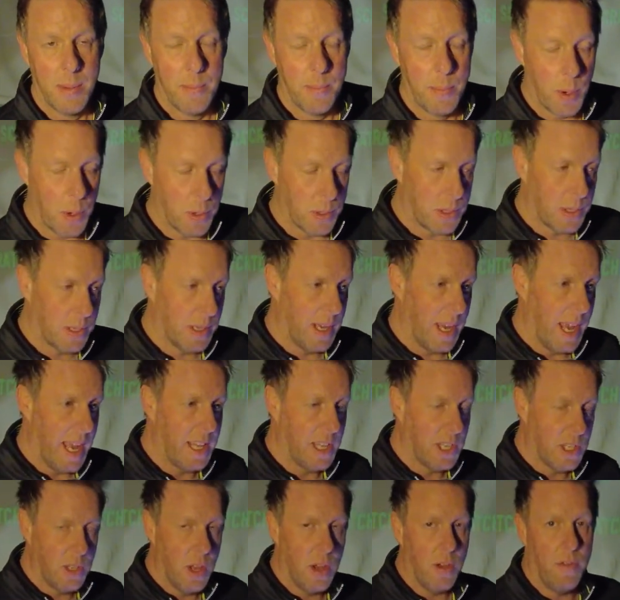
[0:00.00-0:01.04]
But
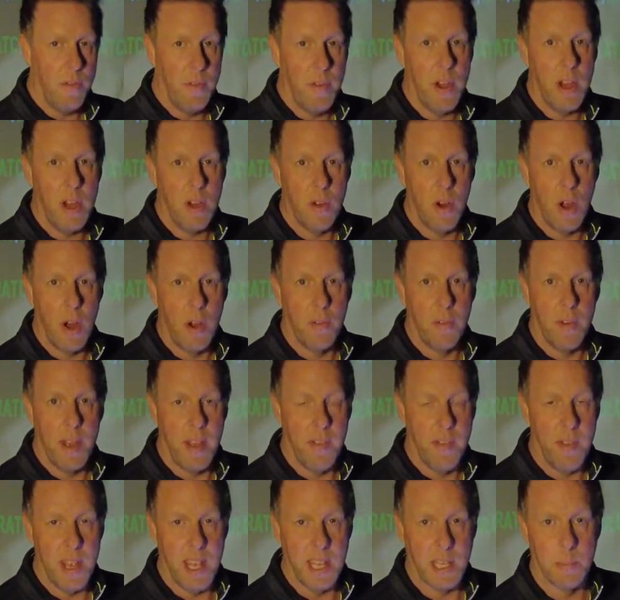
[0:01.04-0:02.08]
it's not far off.
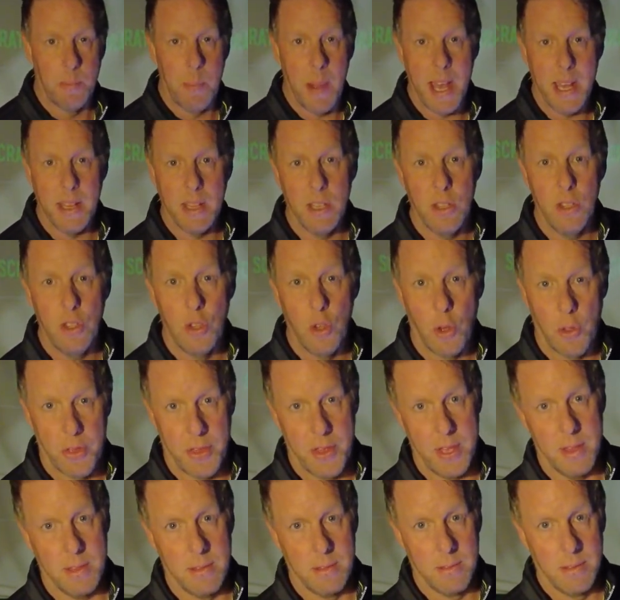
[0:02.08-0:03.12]
It's better than
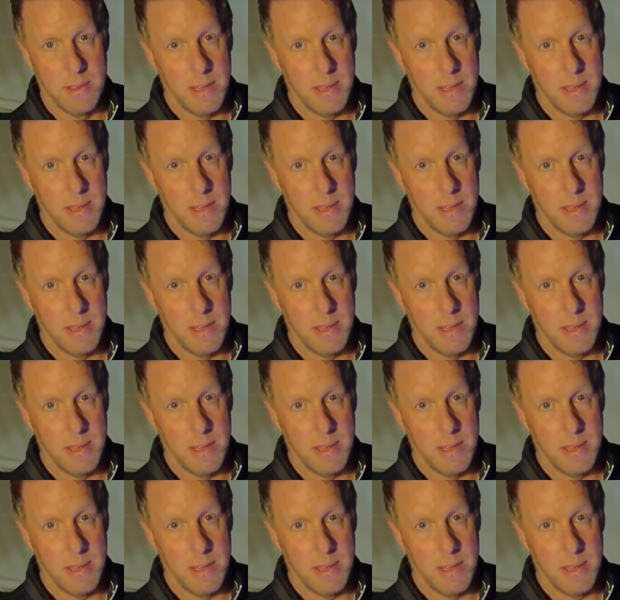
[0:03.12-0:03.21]
nothing.